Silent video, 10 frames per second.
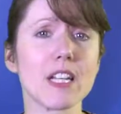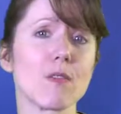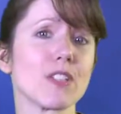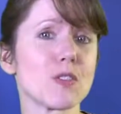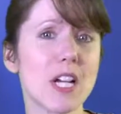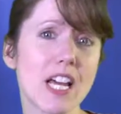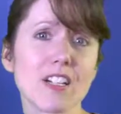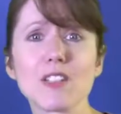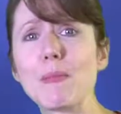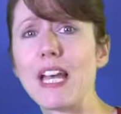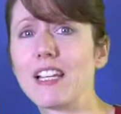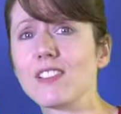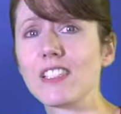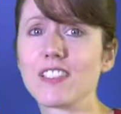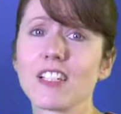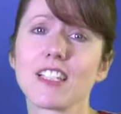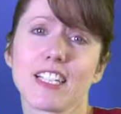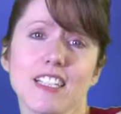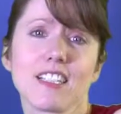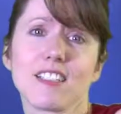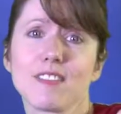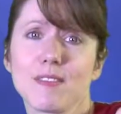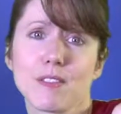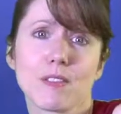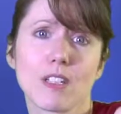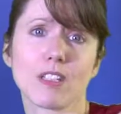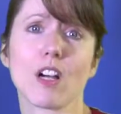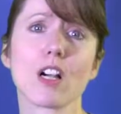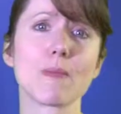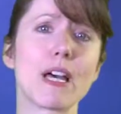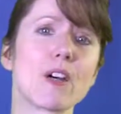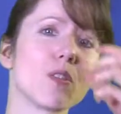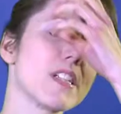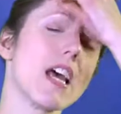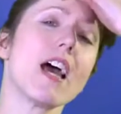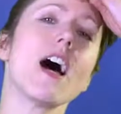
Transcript: and he runs around on the base and he's got the arm out.